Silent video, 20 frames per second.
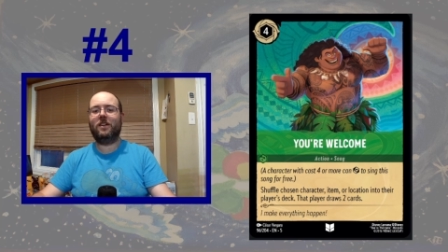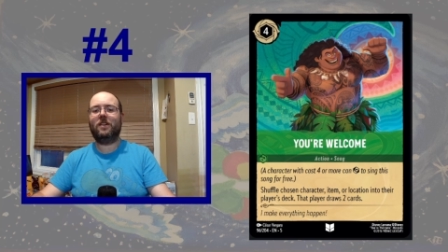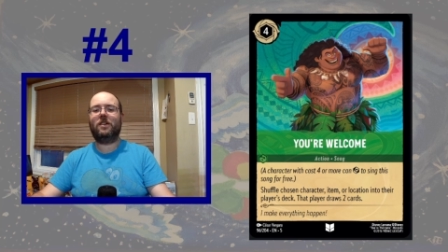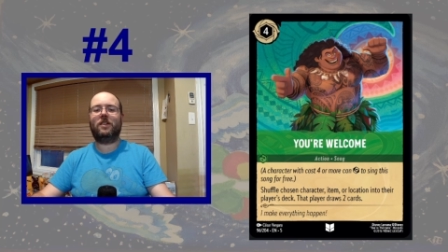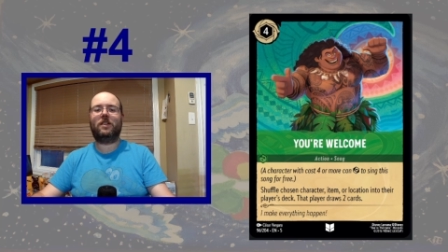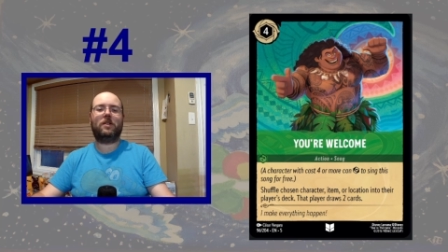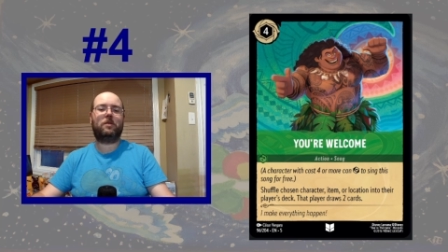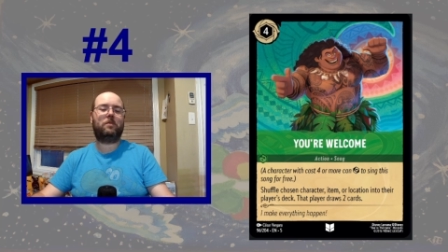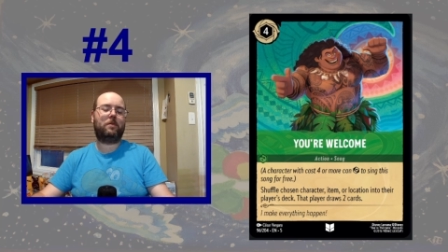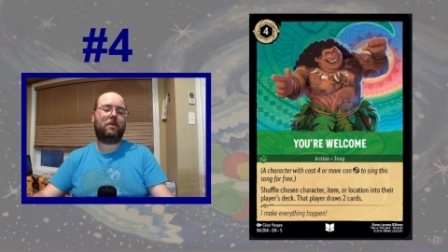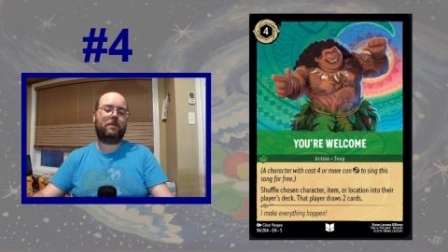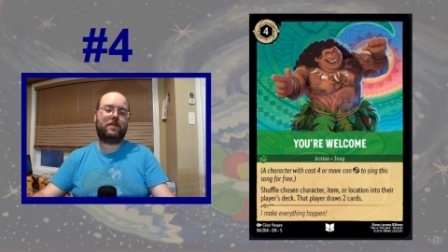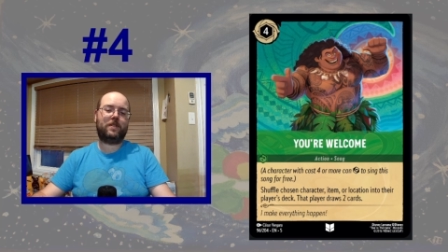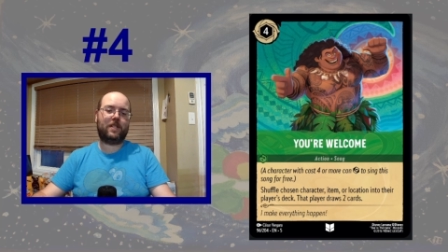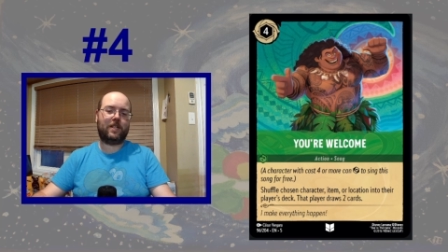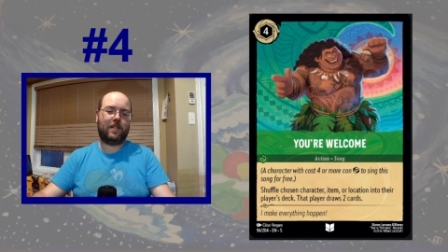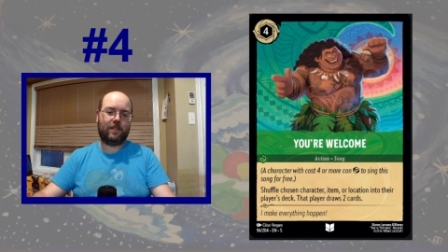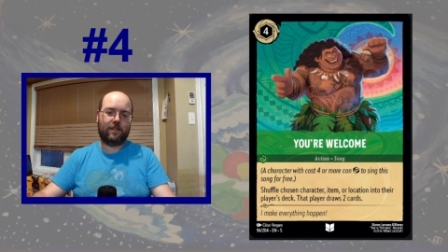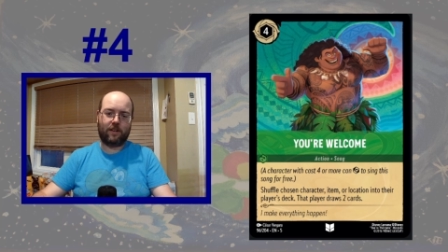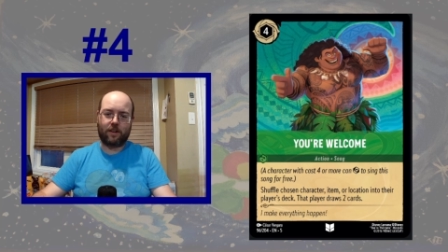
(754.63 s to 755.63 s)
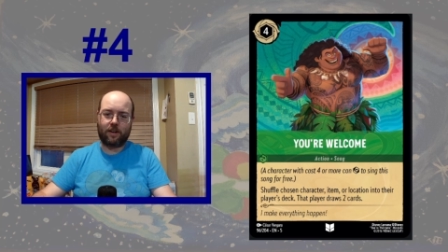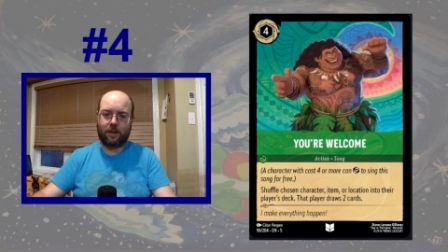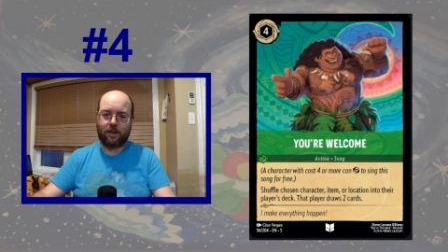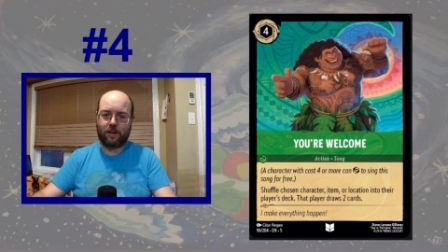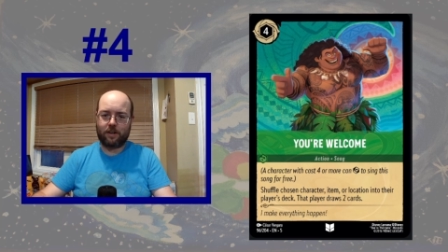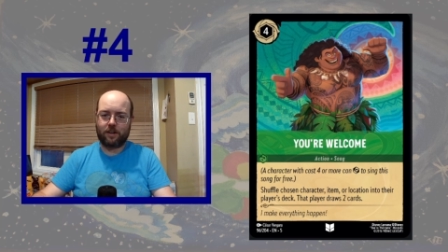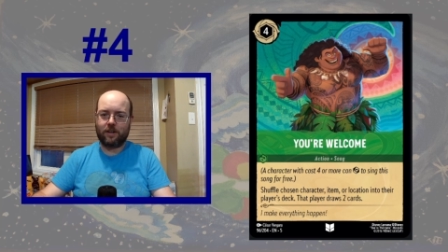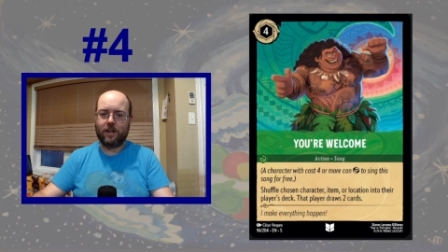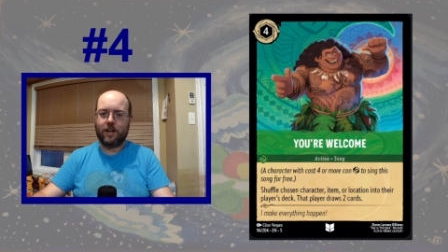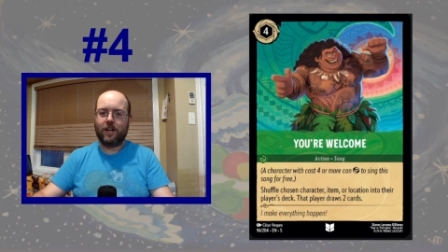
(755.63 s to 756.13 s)
that we've seen
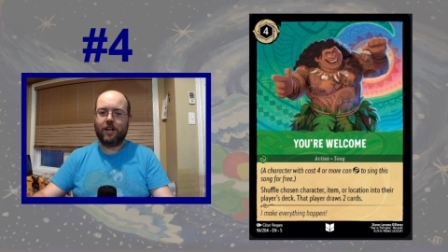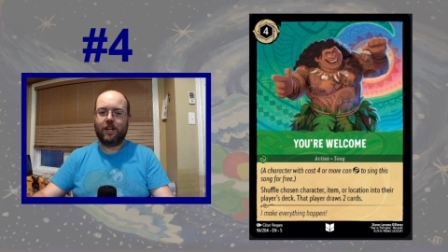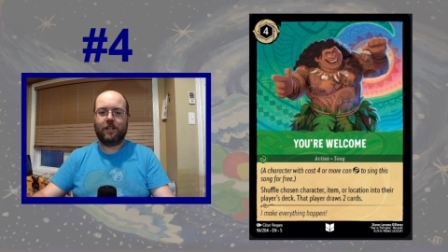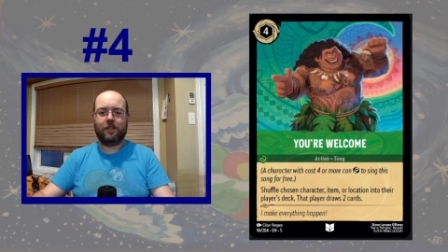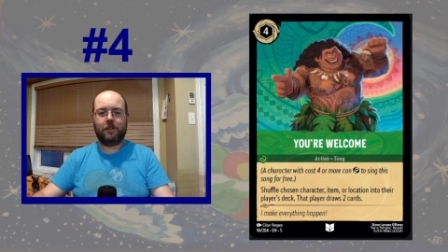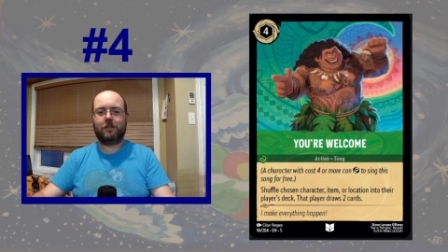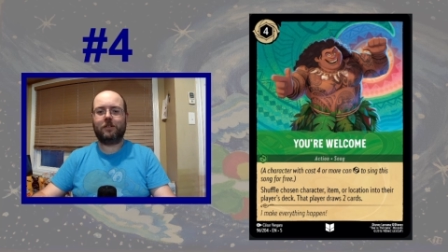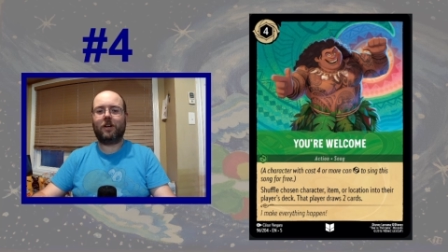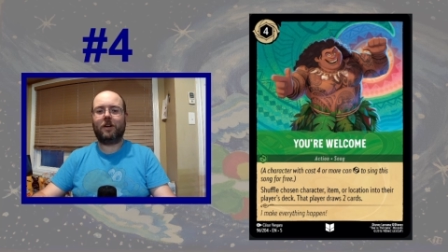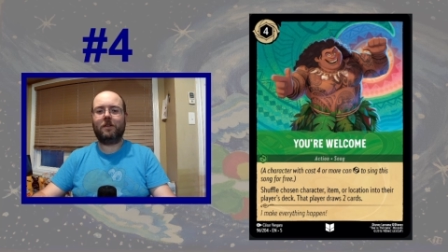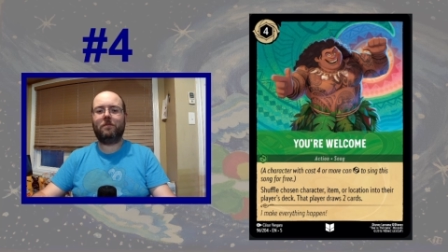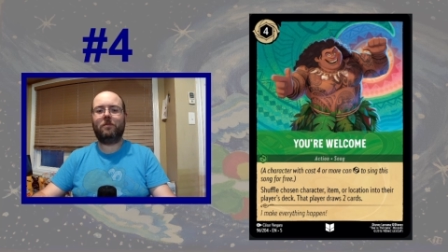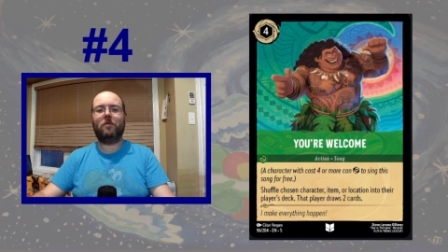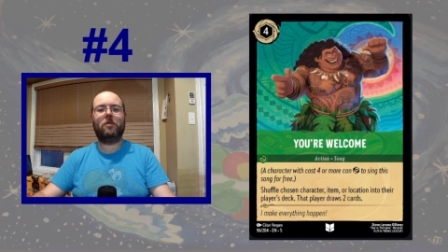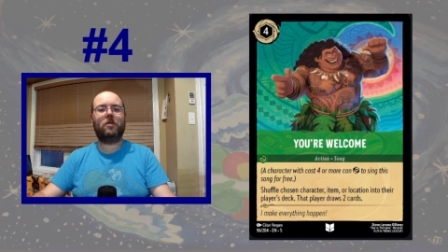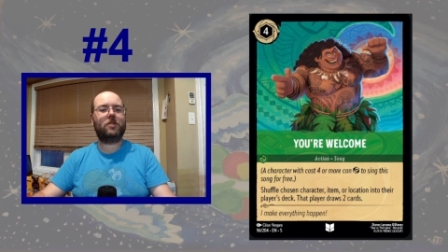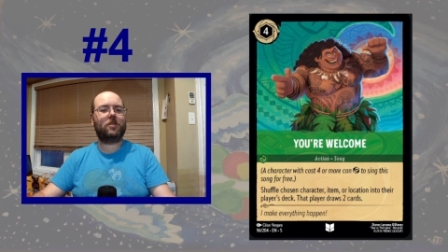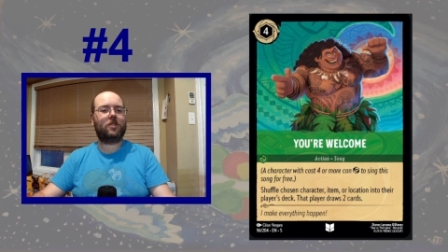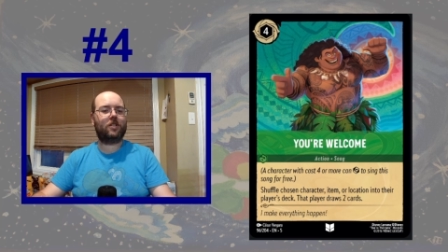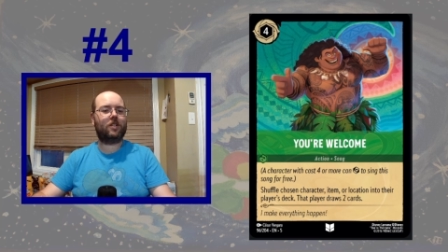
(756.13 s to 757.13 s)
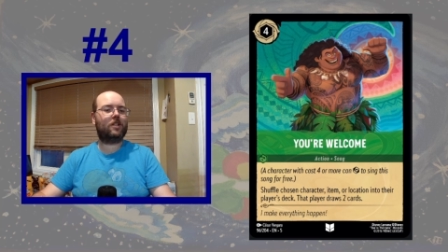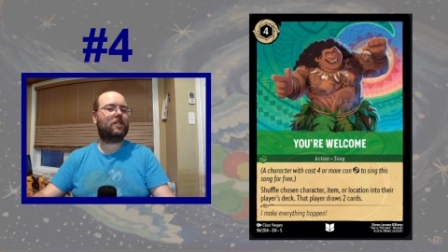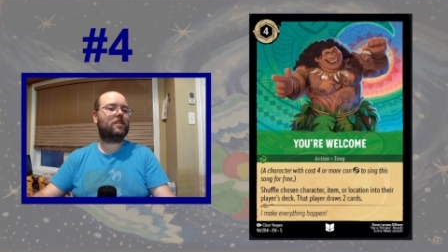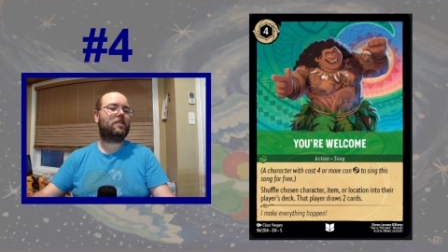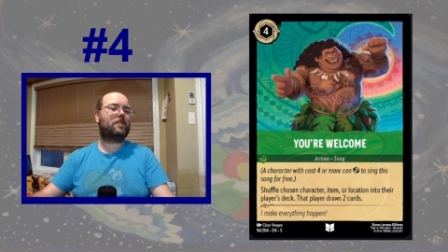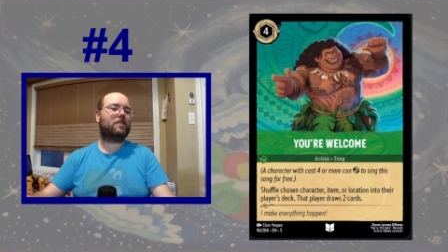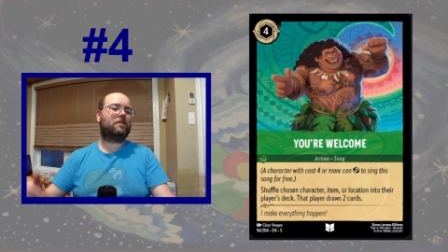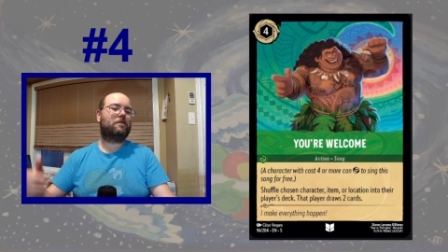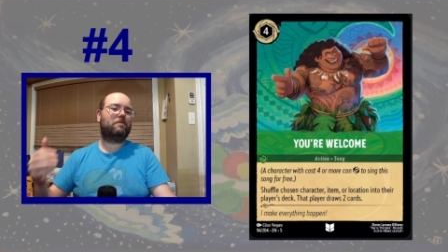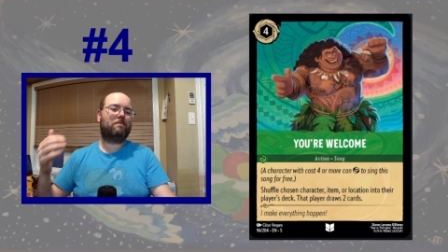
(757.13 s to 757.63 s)
are, the top 4 is
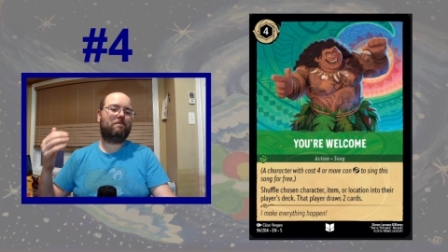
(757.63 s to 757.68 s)
just